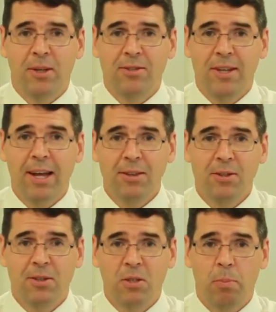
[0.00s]
they start
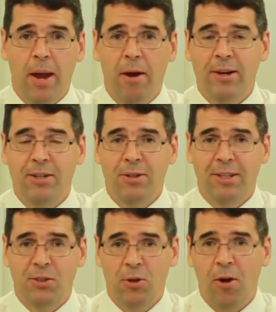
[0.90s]
to disparage
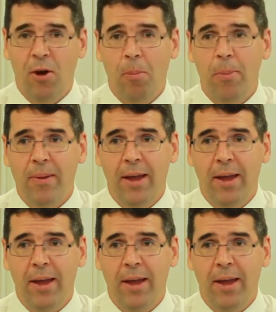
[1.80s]
their job